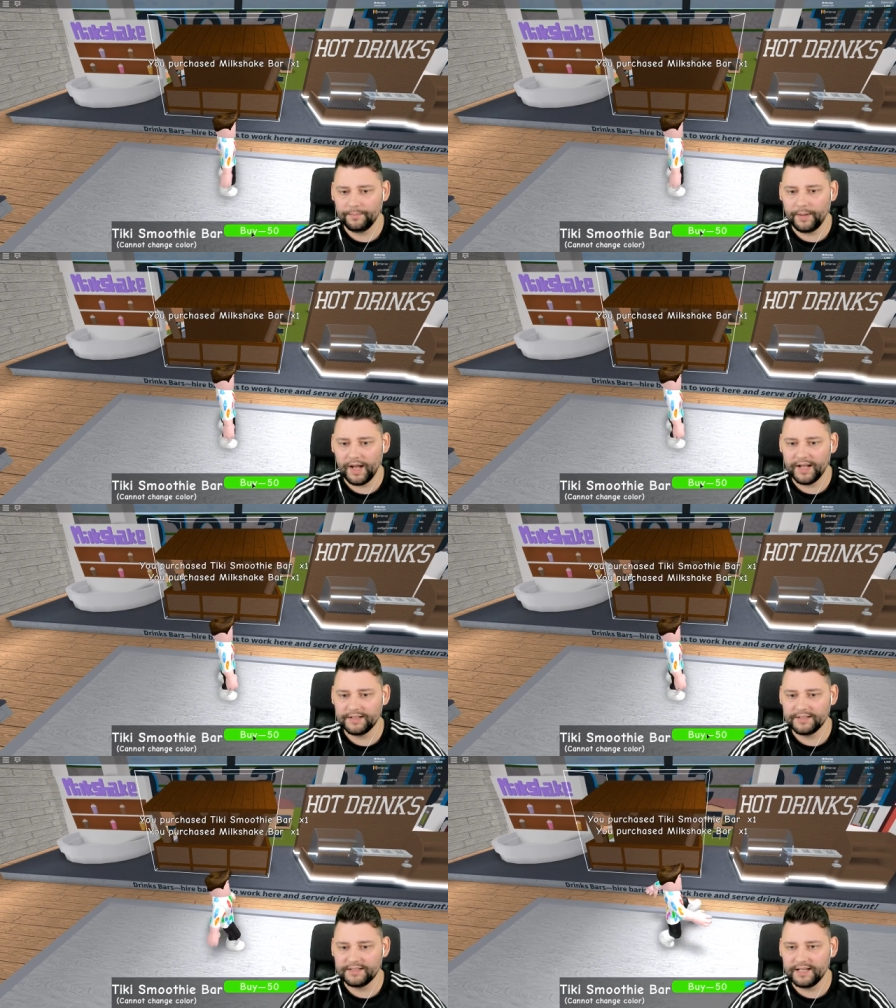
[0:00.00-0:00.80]
Buy
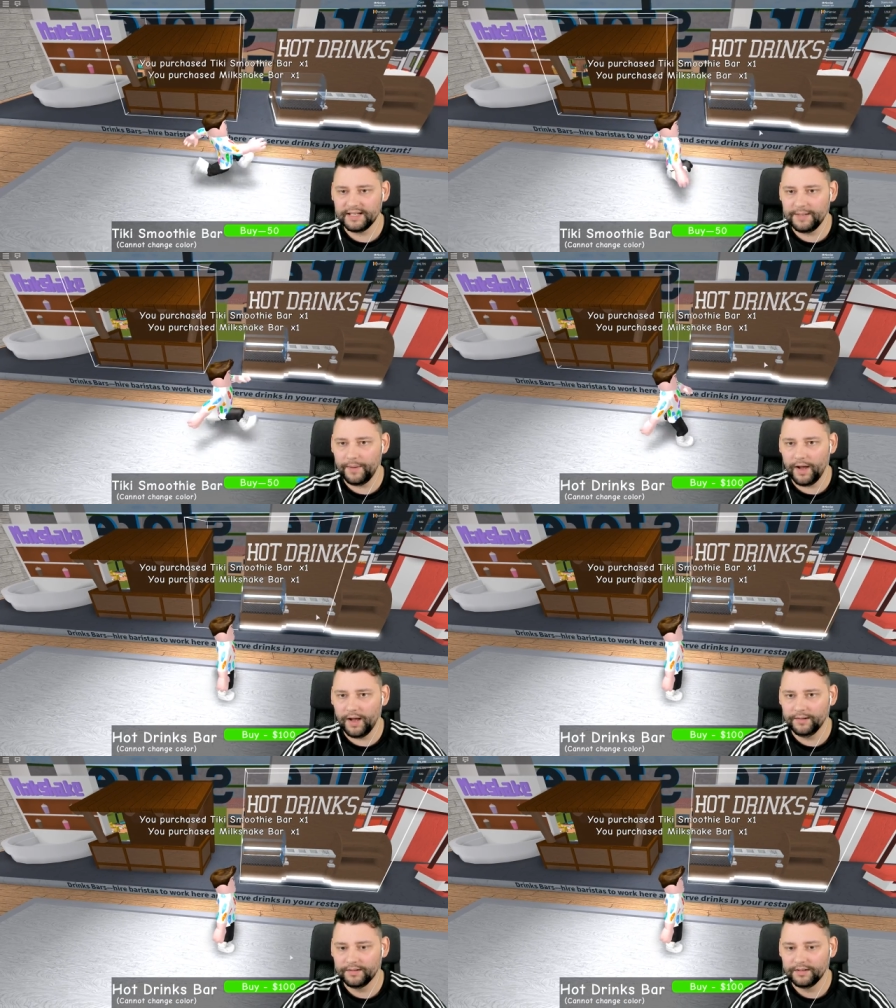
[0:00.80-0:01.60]
tiki
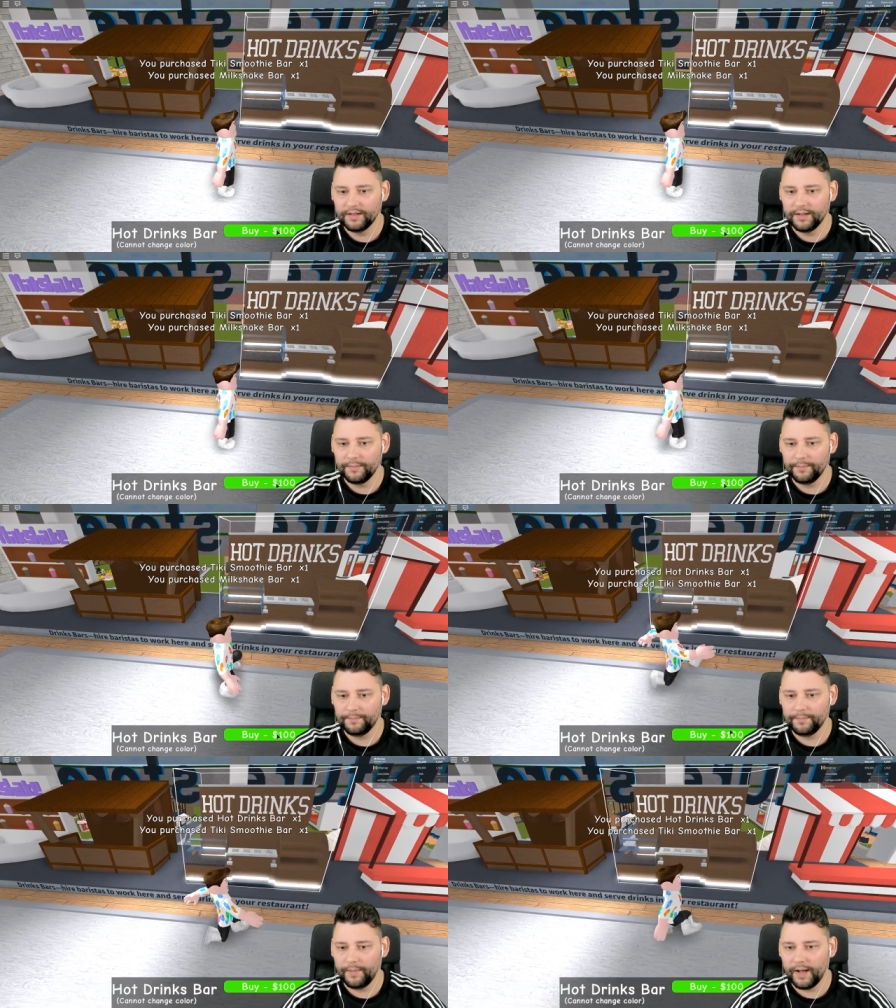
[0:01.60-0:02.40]
bar.
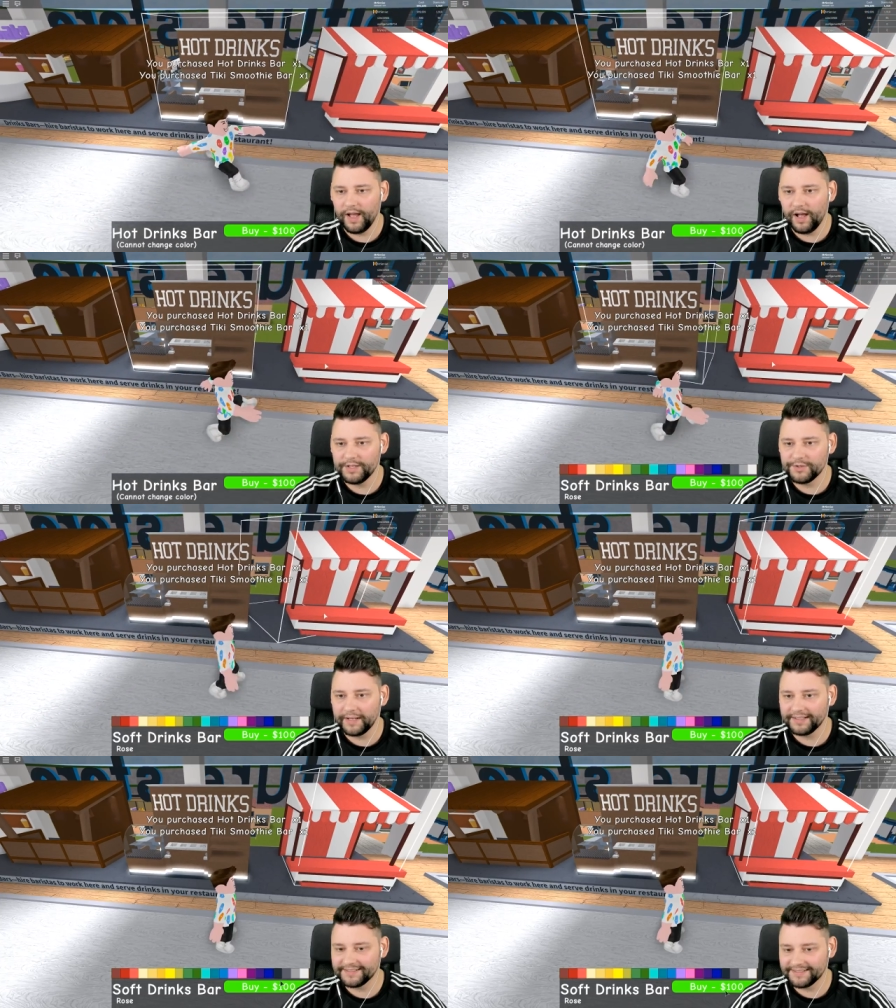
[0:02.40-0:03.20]
Buy hot
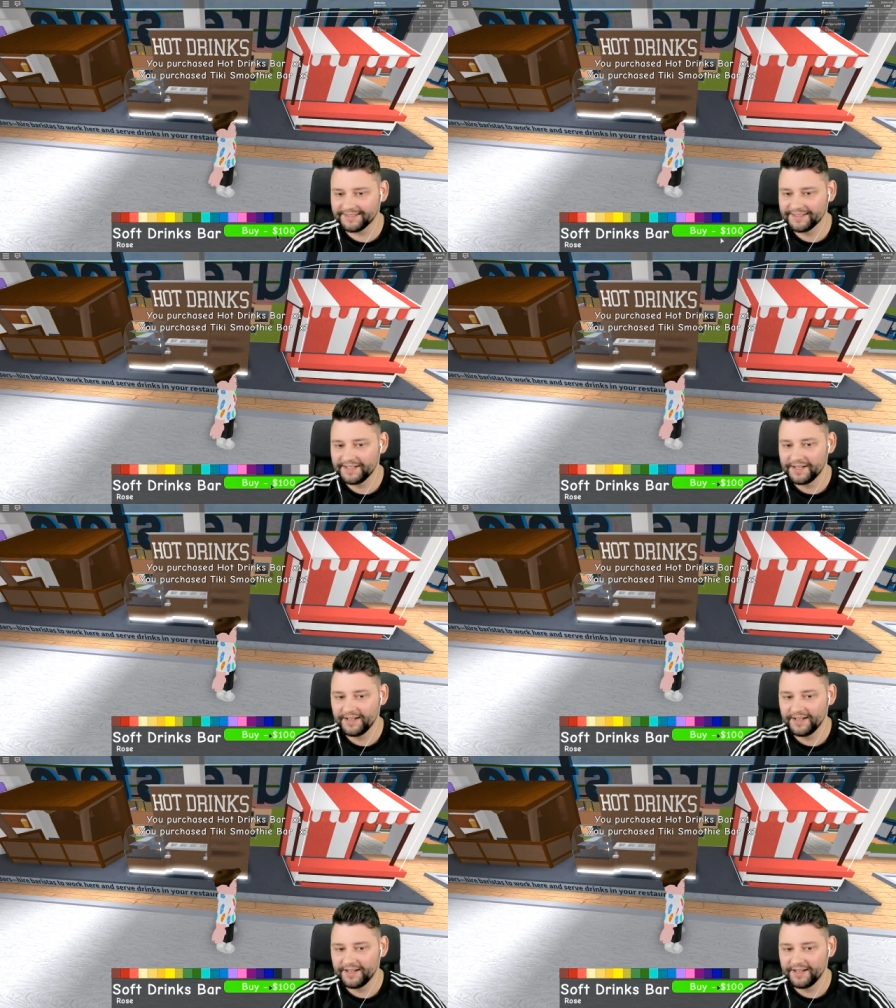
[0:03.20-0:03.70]
drinks.